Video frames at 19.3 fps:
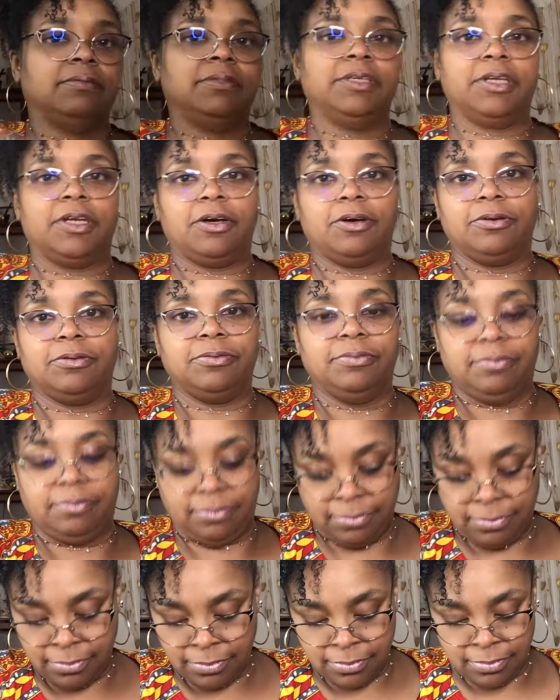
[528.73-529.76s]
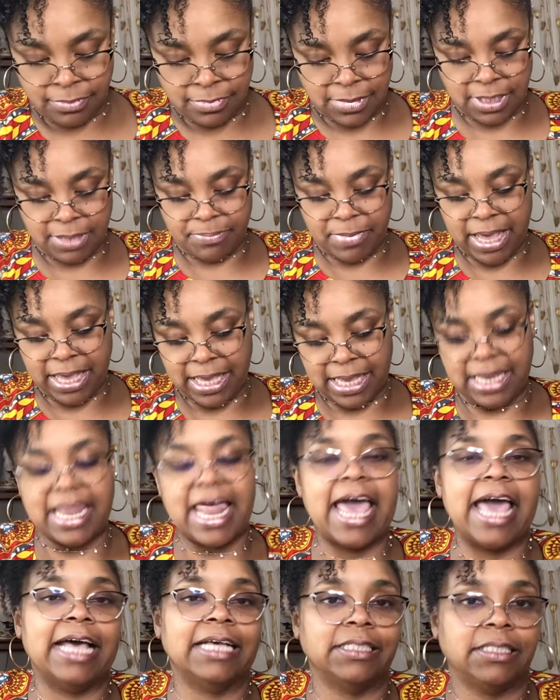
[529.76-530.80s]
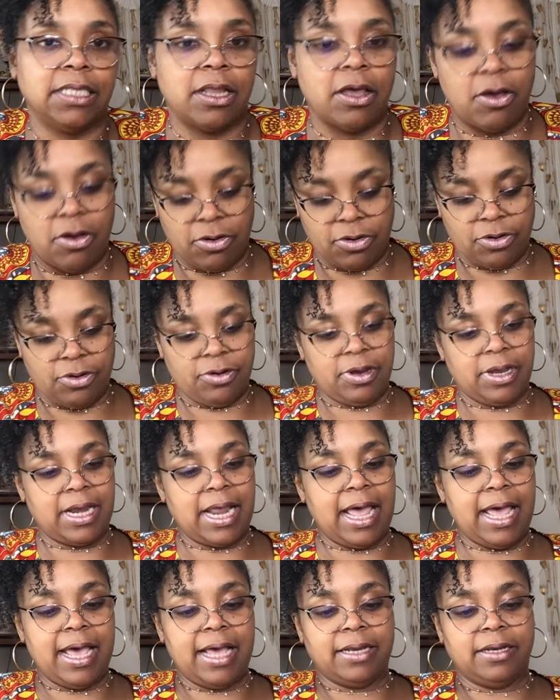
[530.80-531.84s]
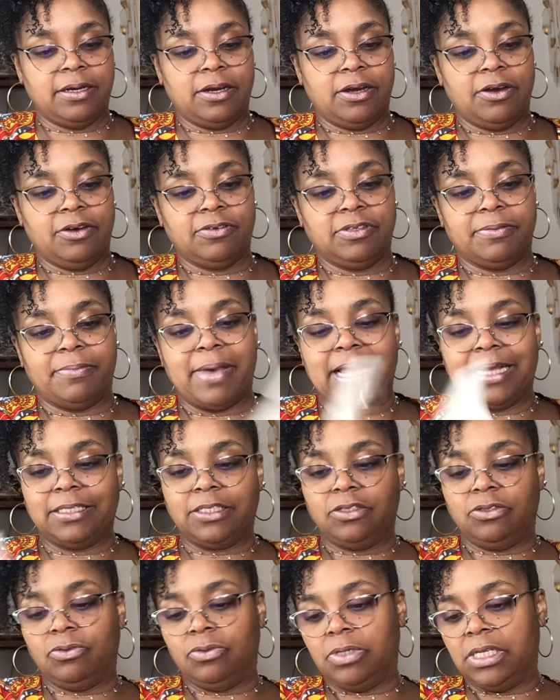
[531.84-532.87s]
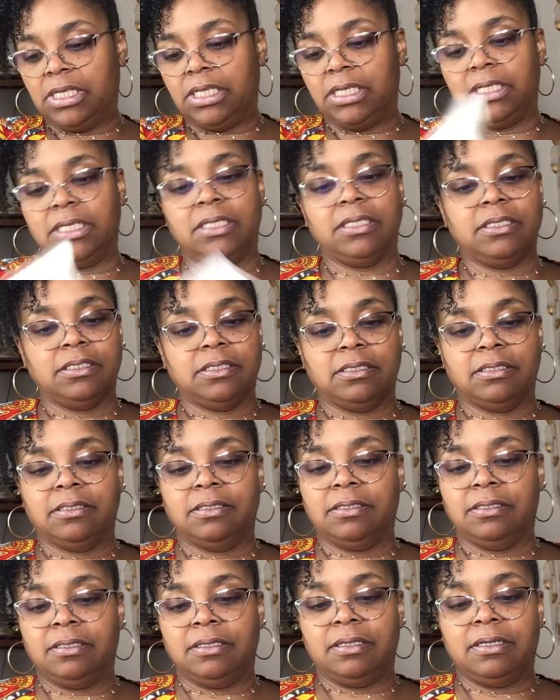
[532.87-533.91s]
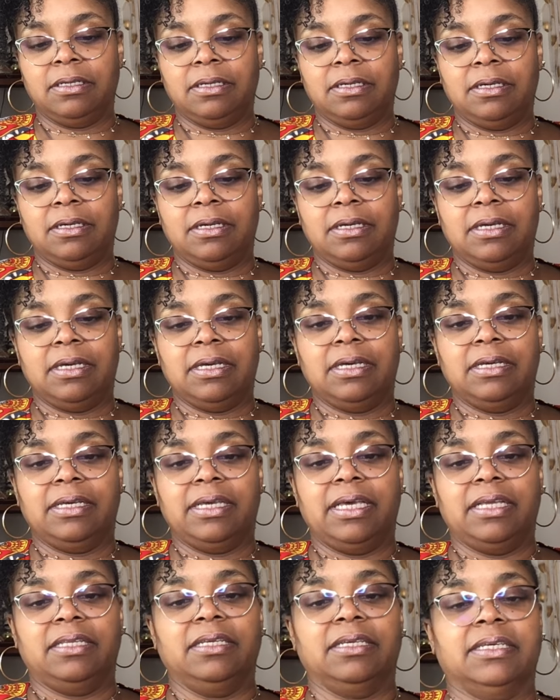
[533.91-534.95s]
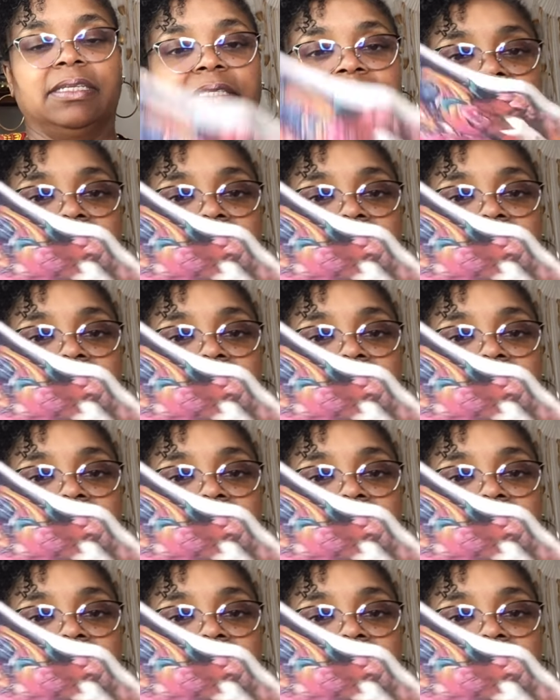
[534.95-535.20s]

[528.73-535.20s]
you know, make it last longer. And I had the nerve to buy two of these. Yeah, look at